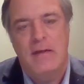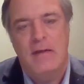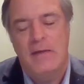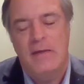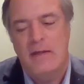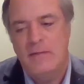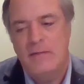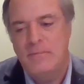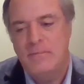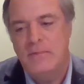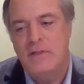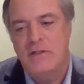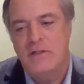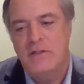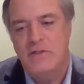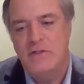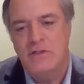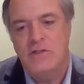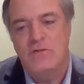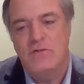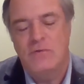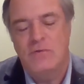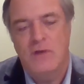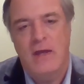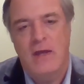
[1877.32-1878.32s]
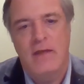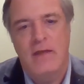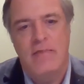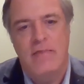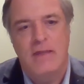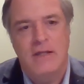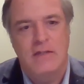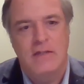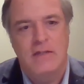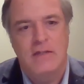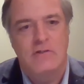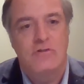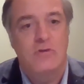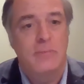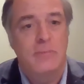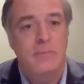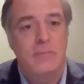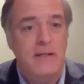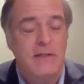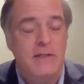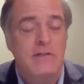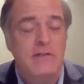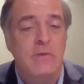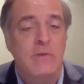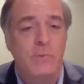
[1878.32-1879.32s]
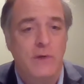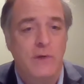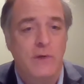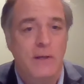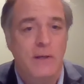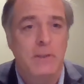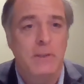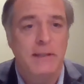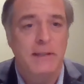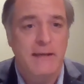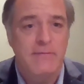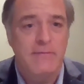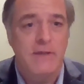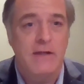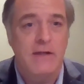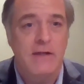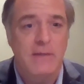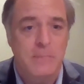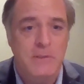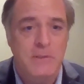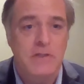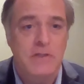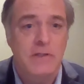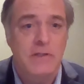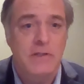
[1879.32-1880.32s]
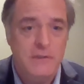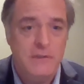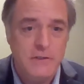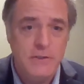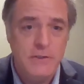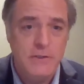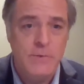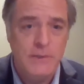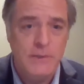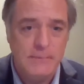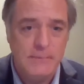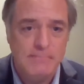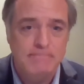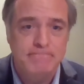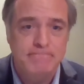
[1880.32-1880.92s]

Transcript: it it's just i think it's tremendous that we're able to have that opportunity to do it